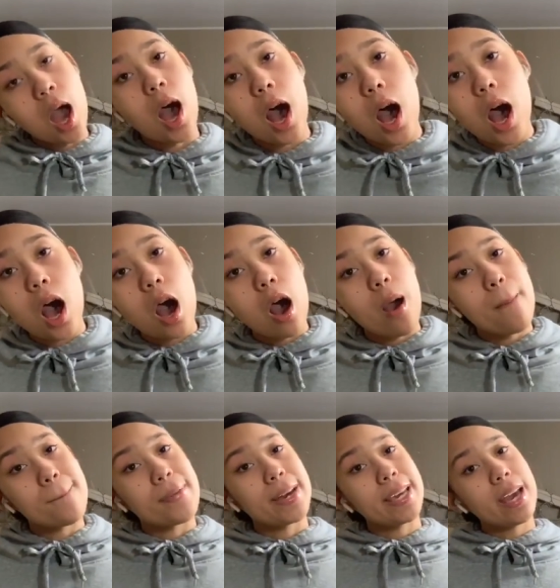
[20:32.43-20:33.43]

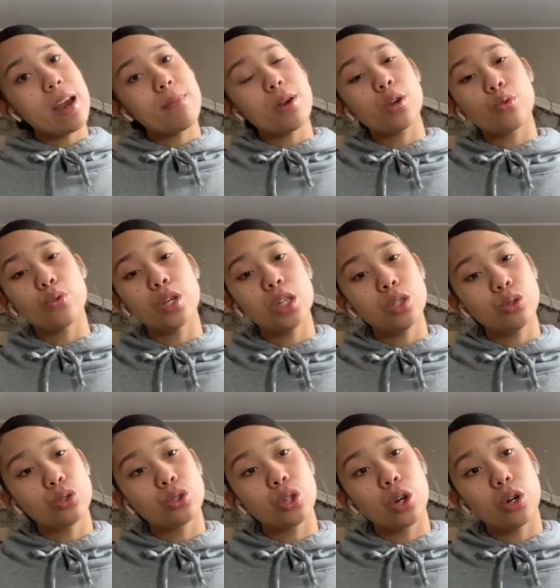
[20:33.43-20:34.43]
But yeah, my queen.
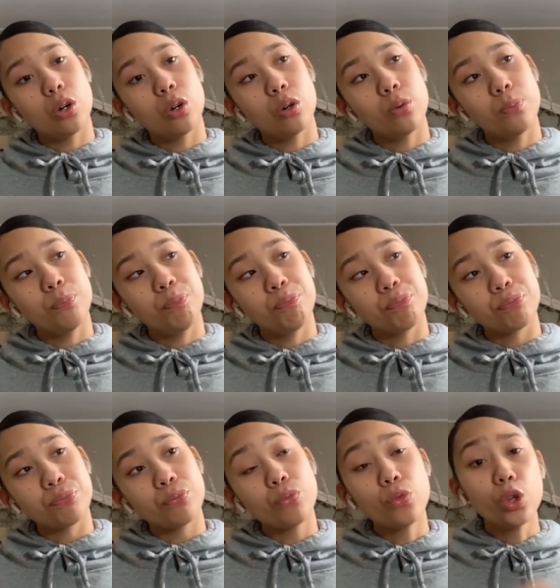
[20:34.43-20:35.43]
So
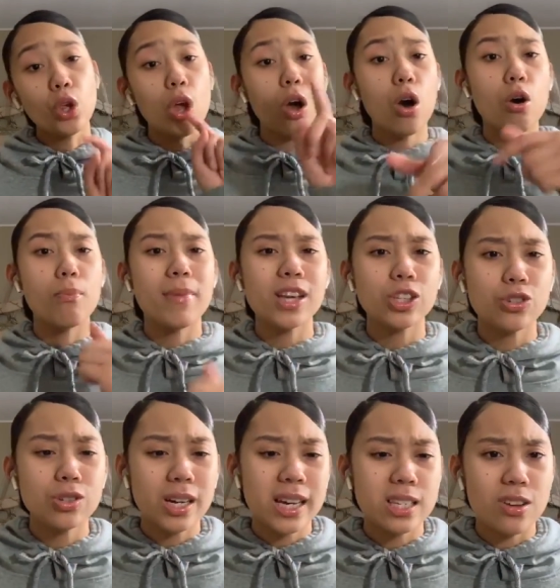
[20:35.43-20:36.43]
make sure
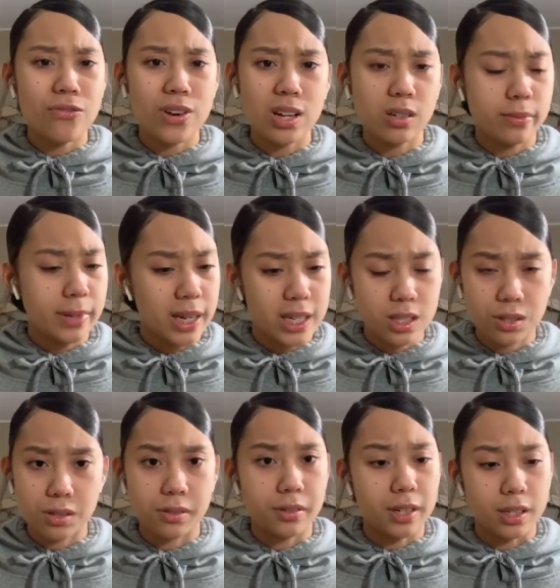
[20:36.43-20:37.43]
you guys are following my
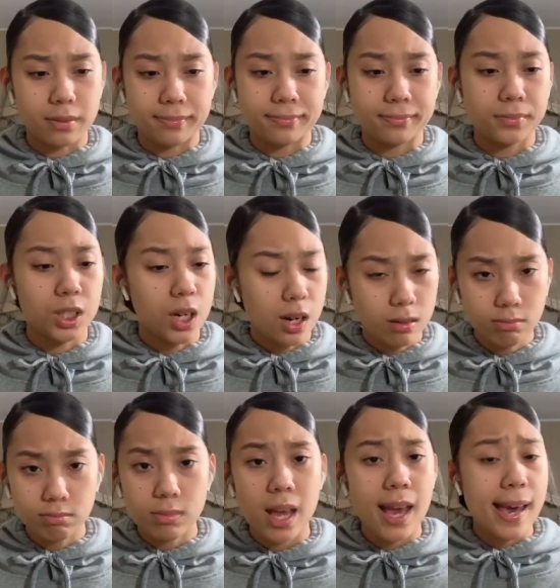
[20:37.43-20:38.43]
Instagram. You know,
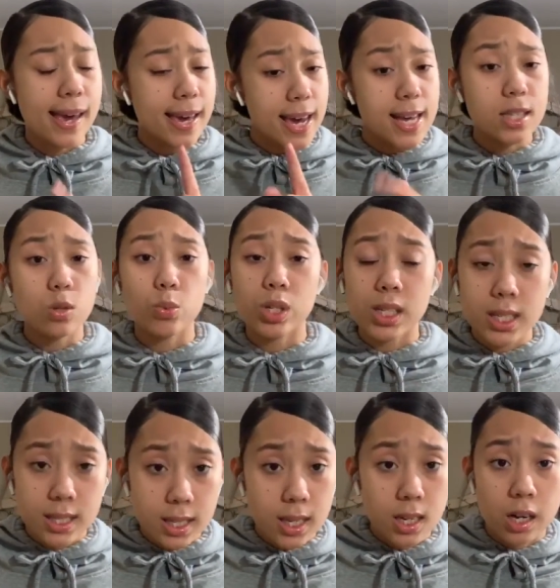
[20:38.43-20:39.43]
it's with the
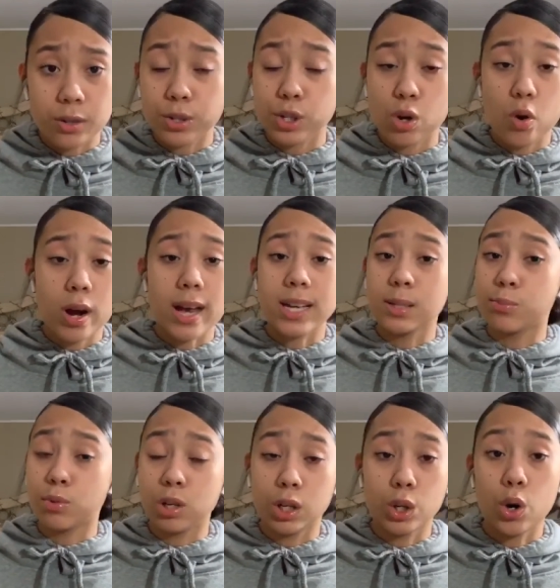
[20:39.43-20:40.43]
Z
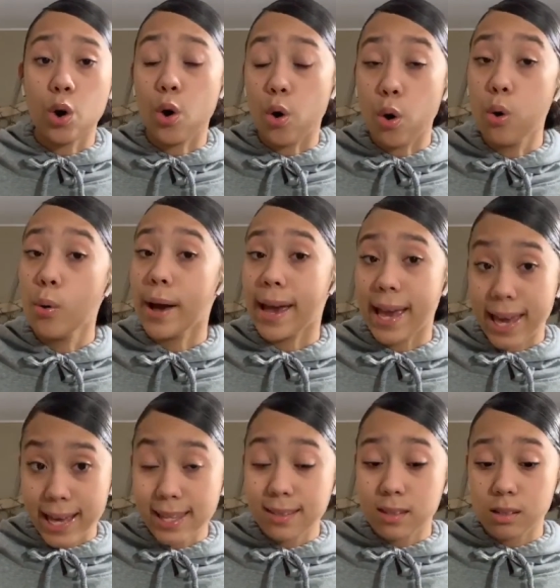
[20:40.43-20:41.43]

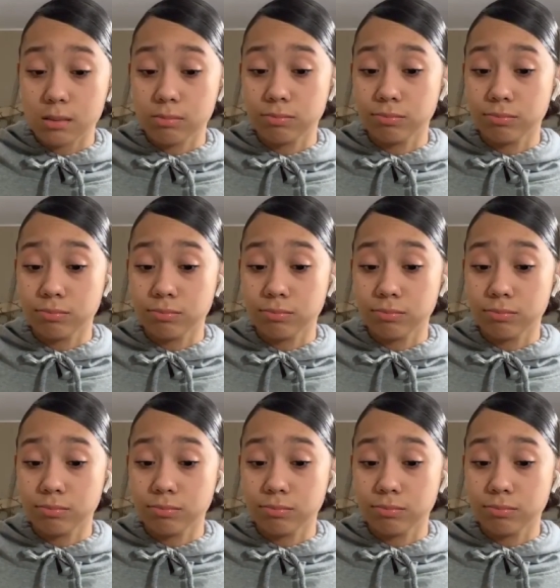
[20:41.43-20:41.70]
_Esmeralda08.